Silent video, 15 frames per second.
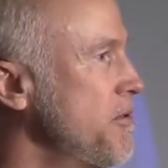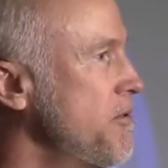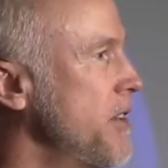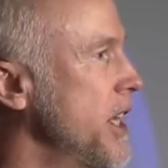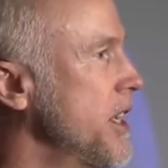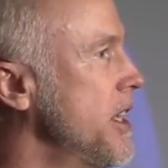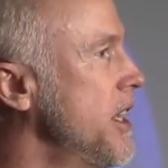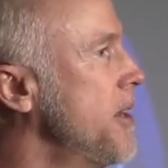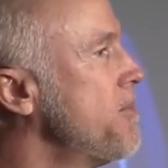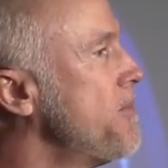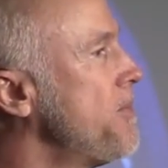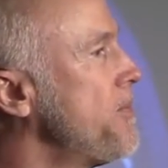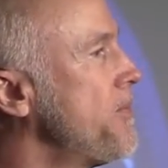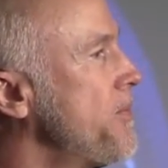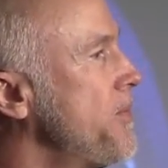fit.
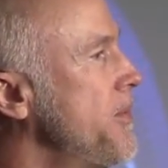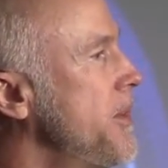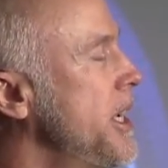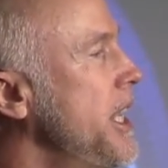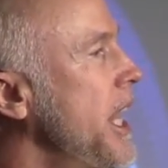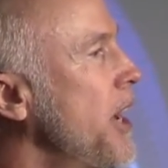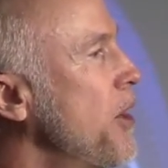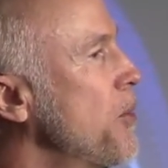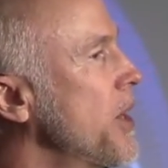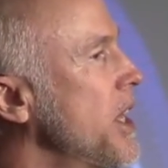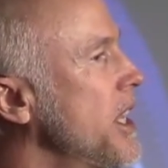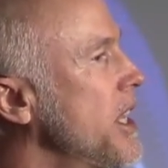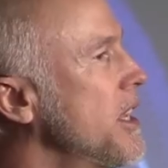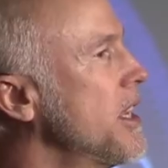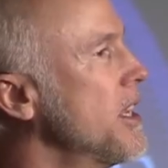Now,
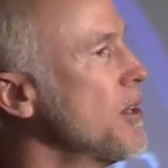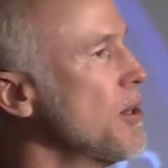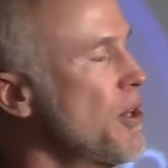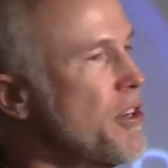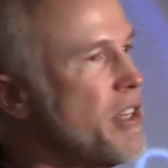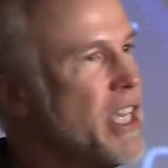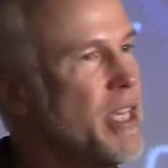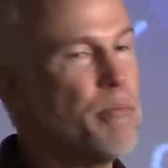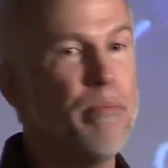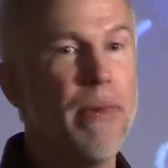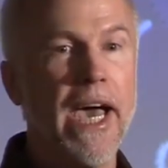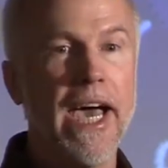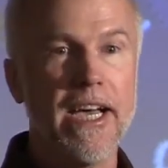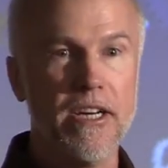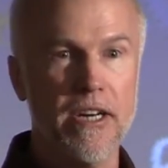looking
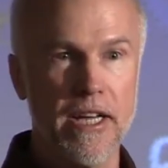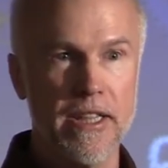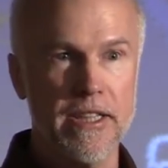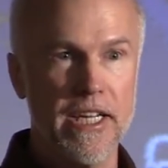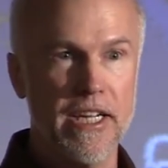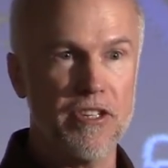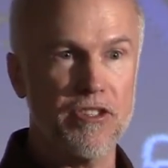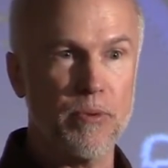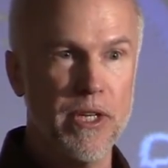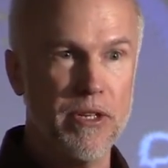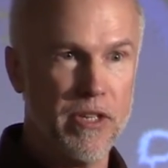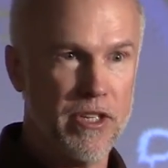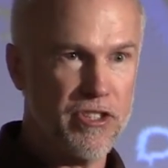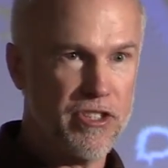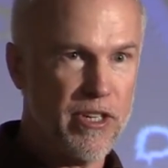back on this, when you
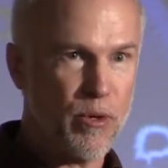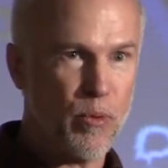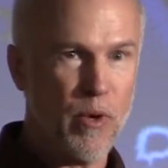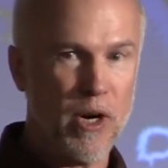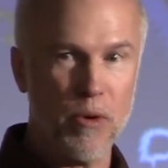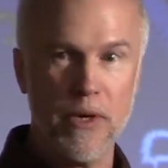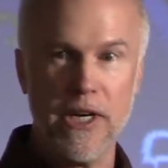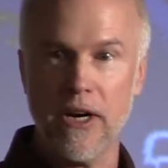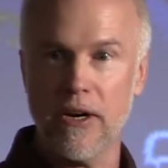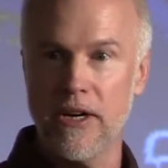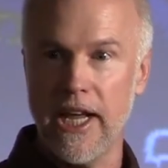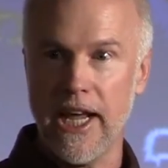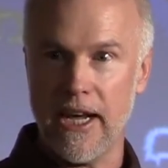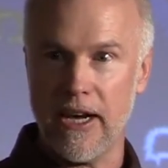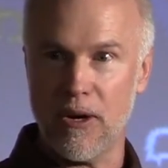consider where we are
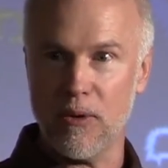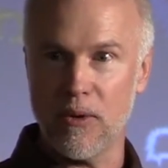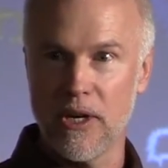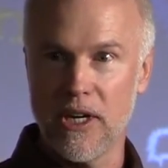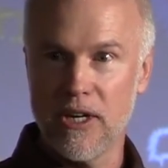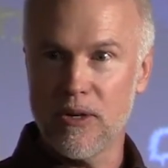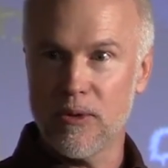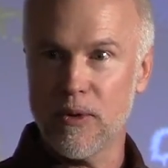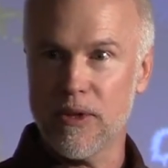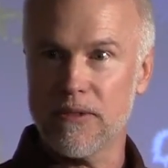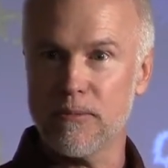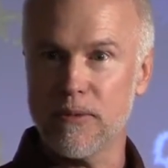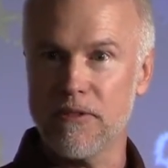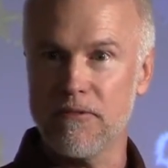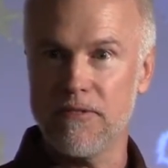now with,
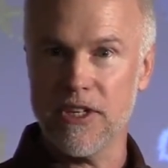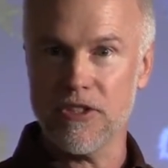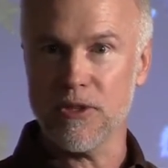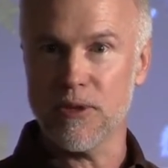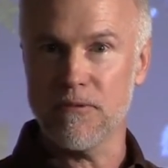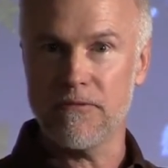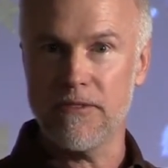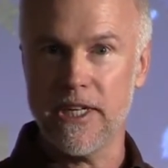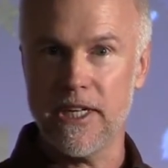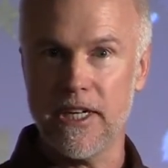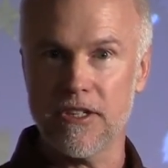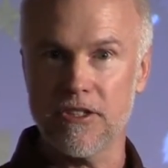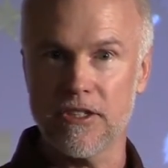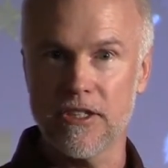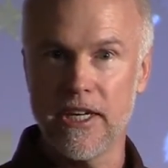with physical
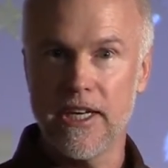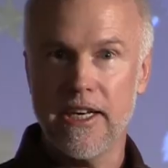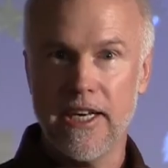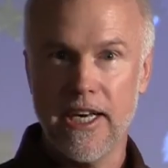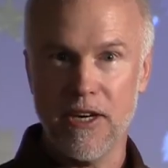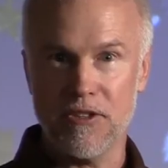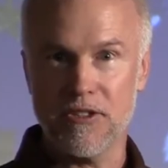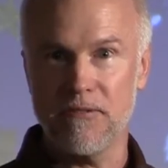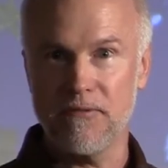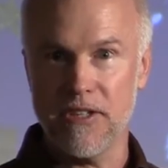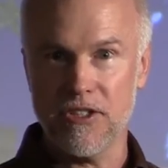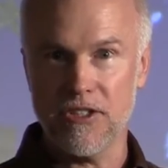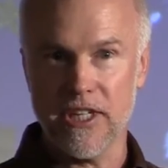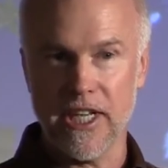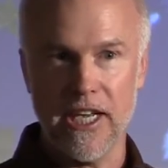fitness, how
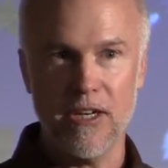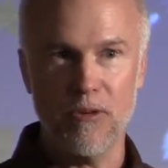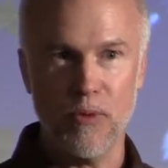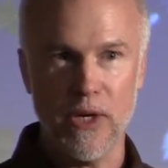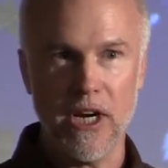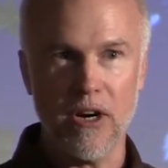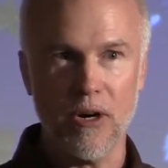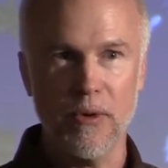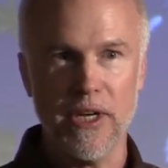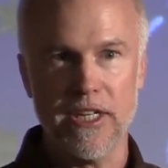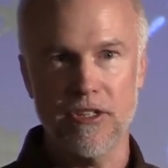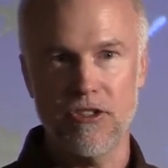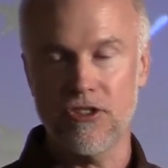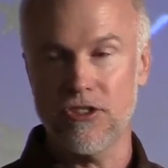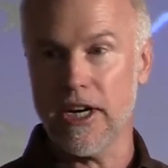sophisticated we are, we
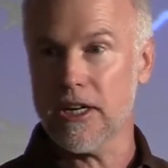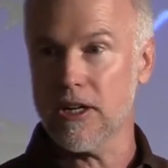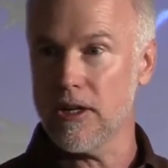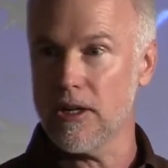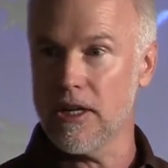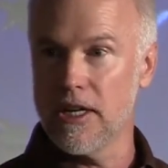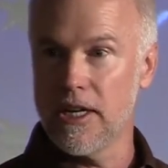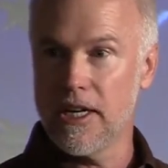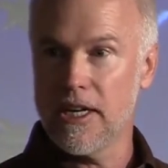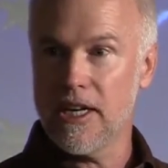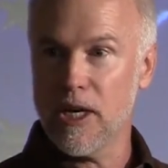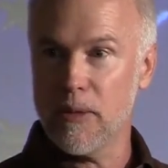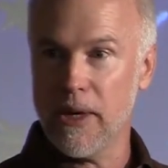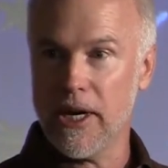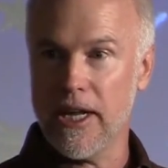can chuckle
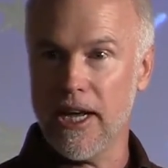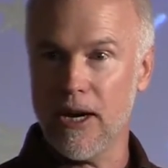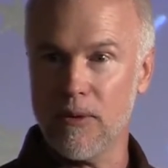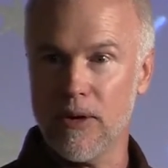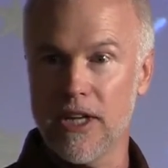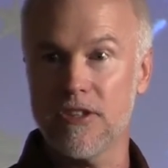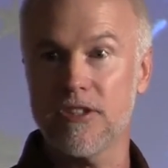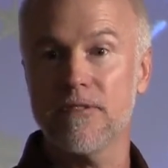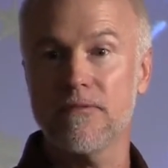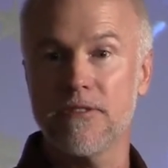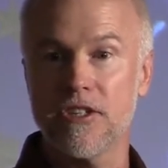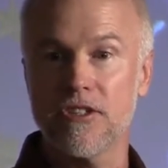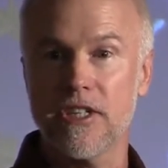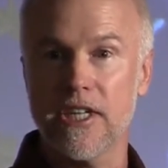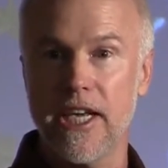about how
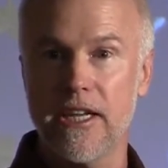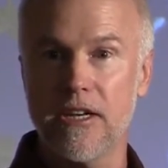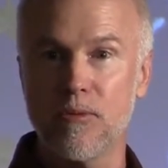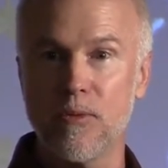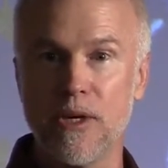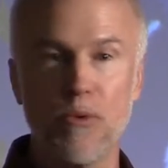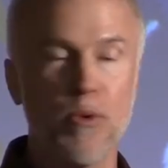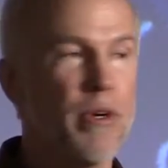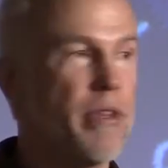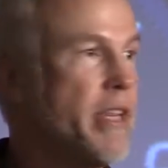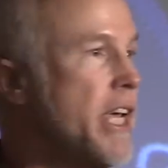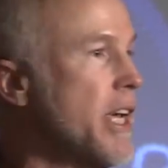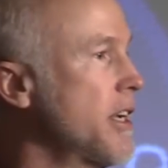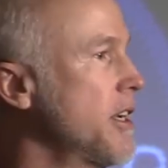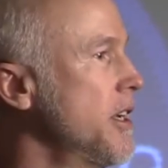unsophisticated we were
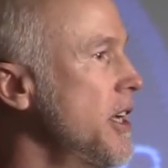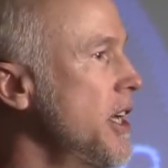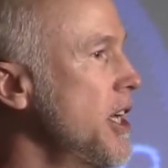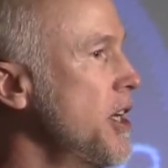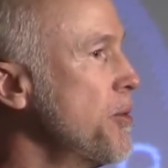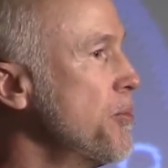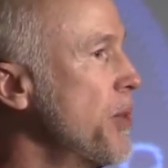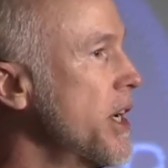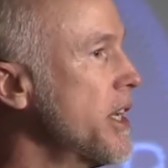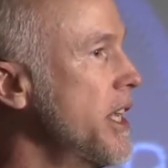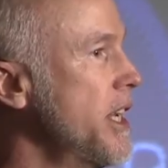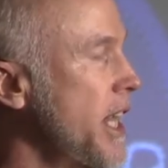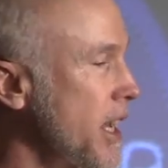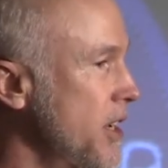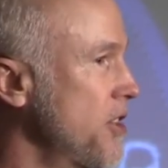then, but
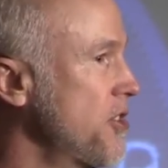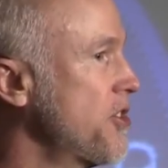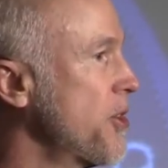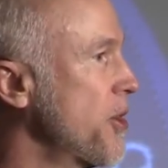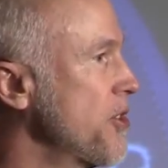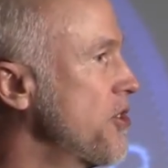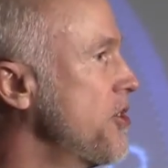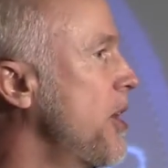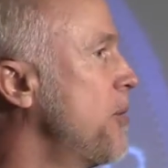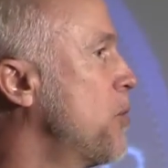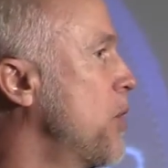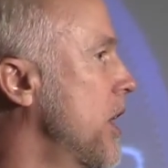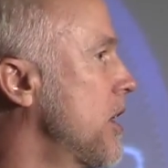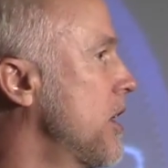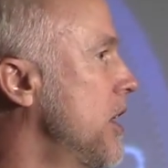it had to start
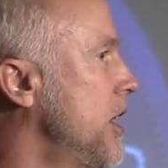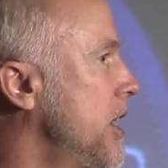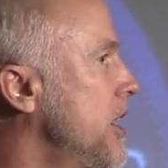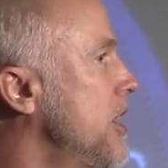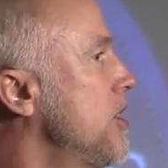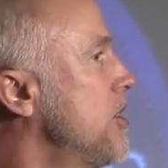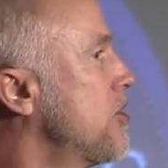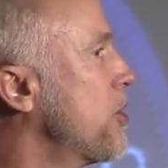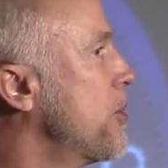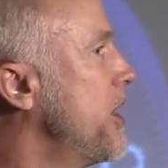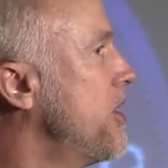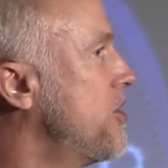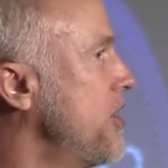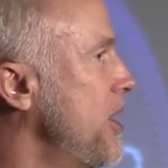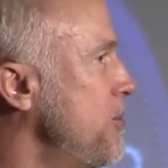somewhere. So
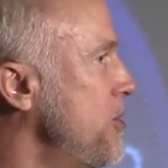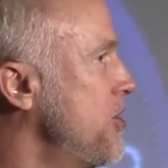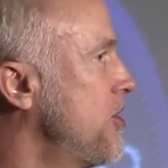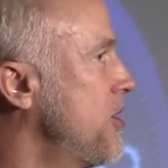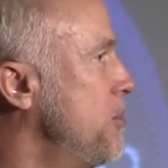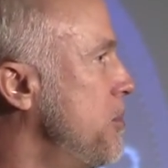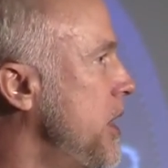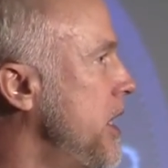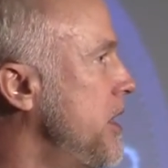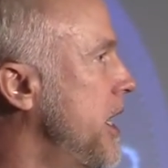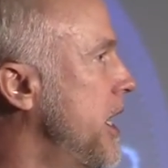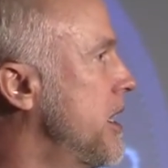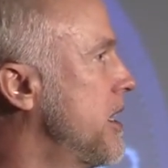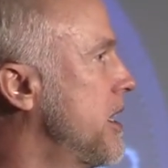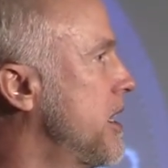it seems to me
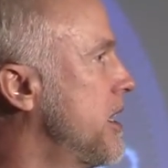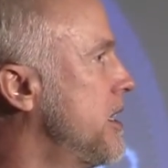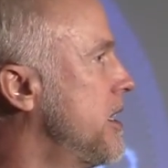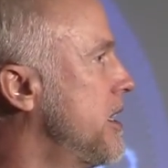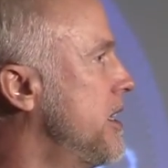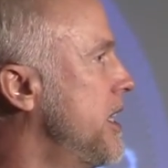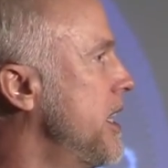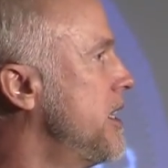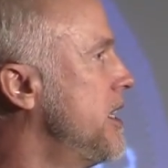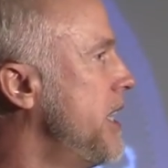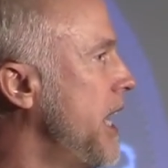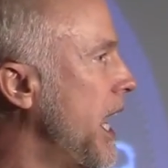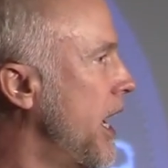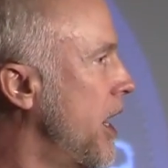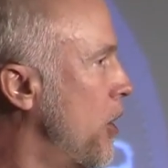that, that
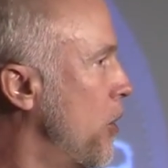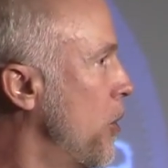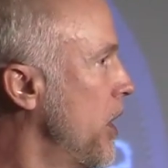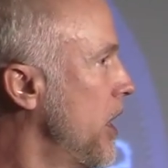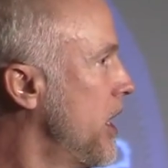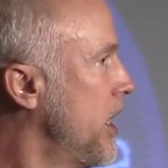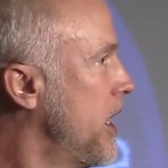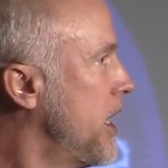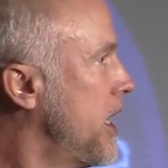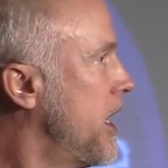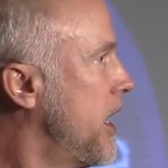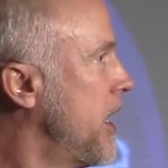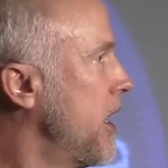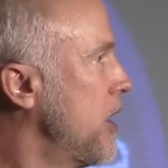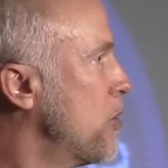now,
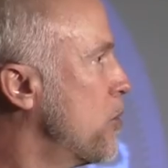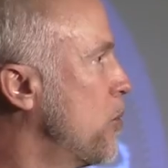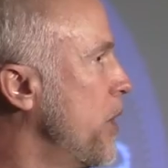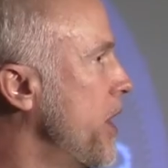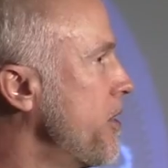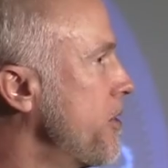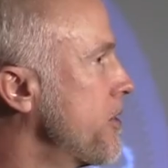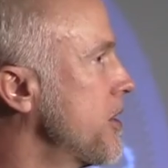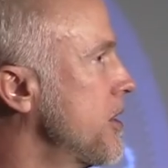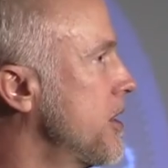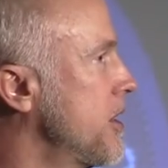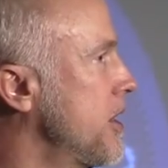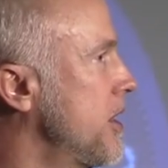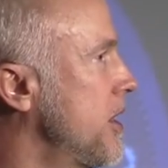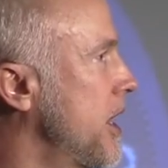uh, with
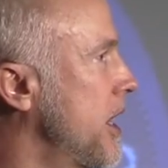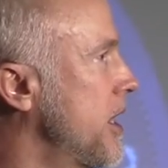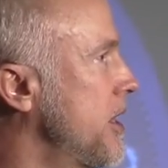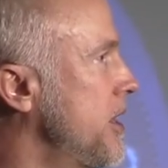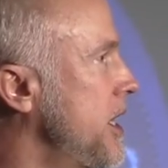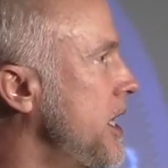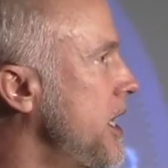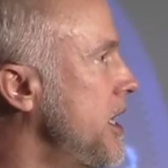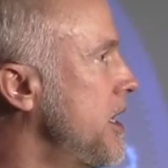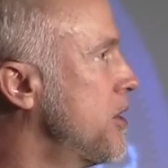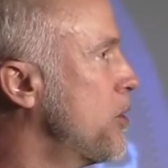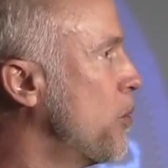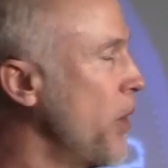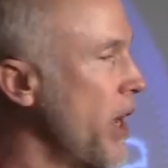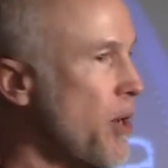the,
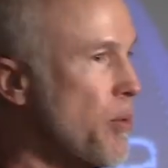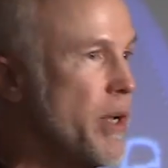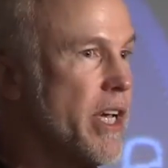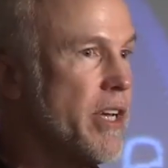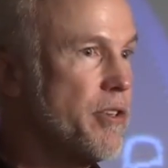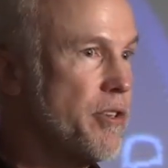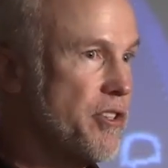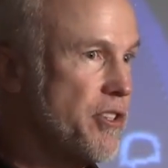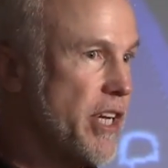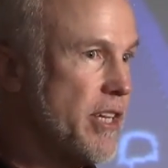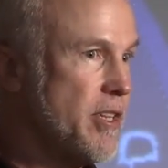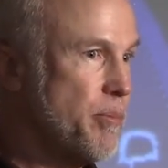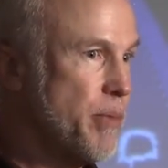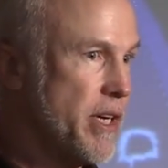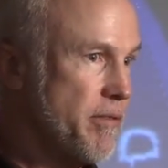the way we
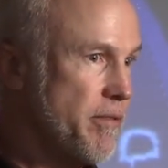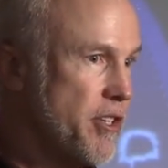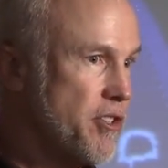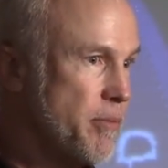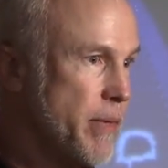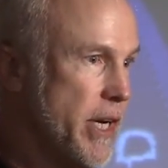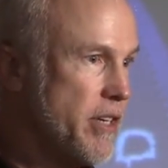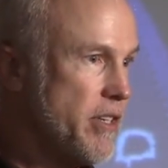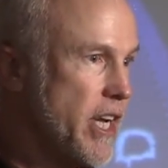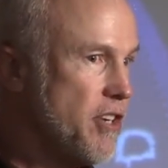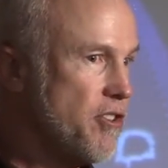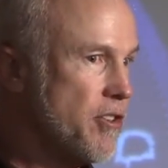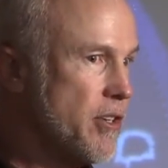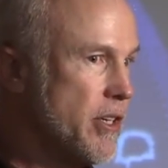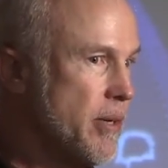understand the benefits of
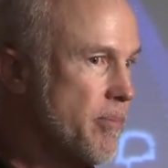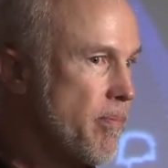meditation,